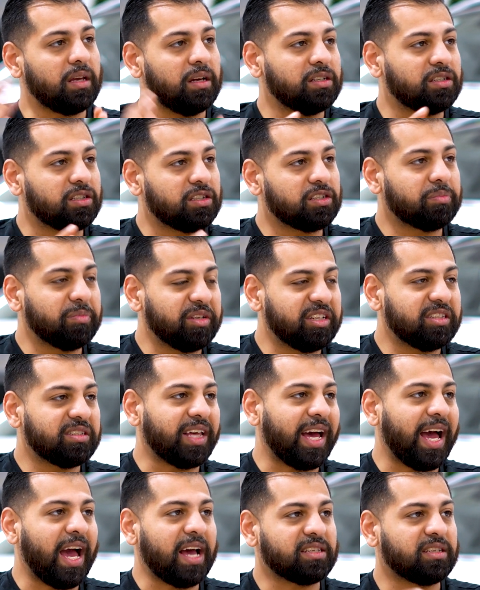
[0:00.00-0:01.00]
It just means
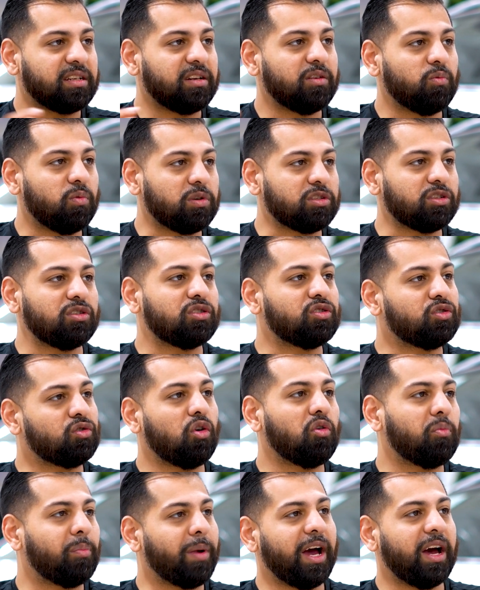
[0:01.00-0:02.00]
the accident wasn't
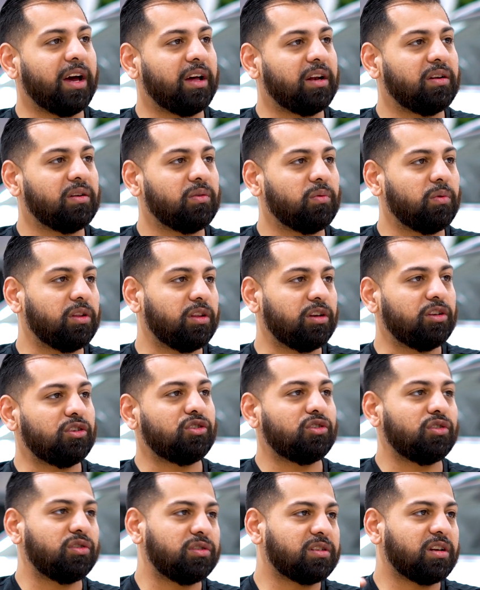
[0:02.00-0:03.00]
so bad where the
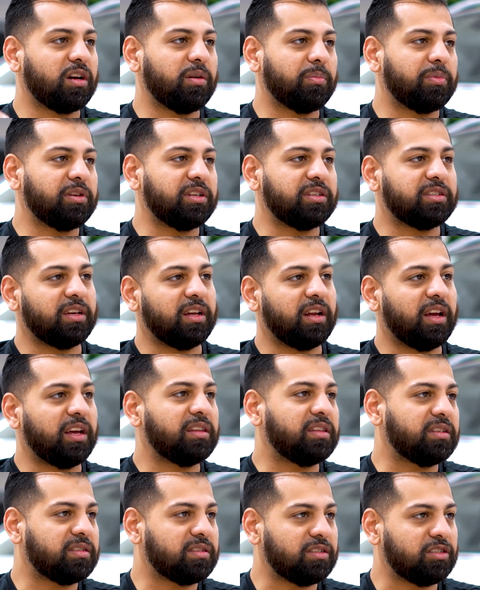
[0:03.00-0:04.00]
insurance company said, hey,
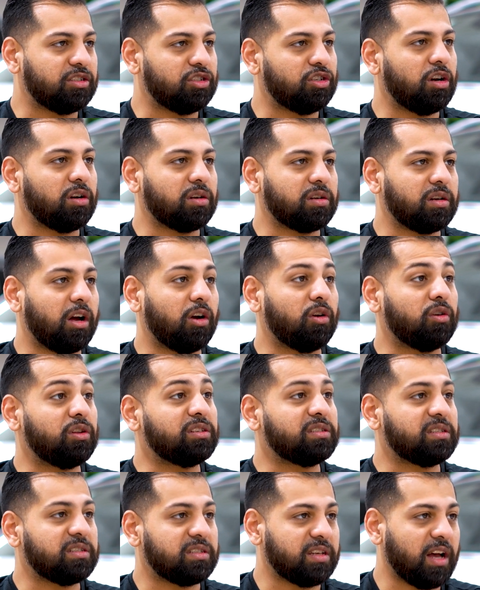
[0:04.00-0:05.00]
this is junk now, or
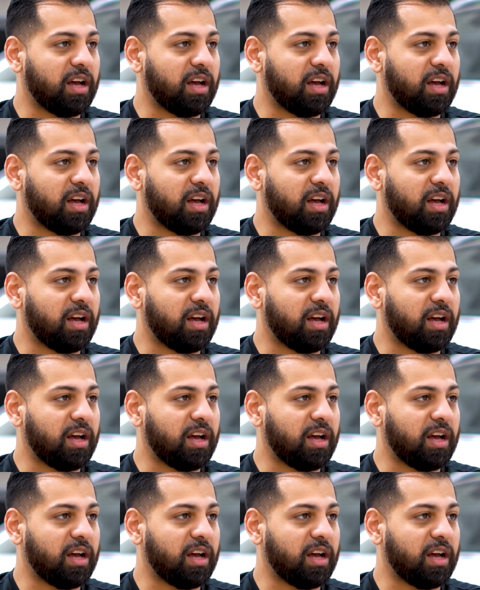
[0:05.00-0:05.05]
this is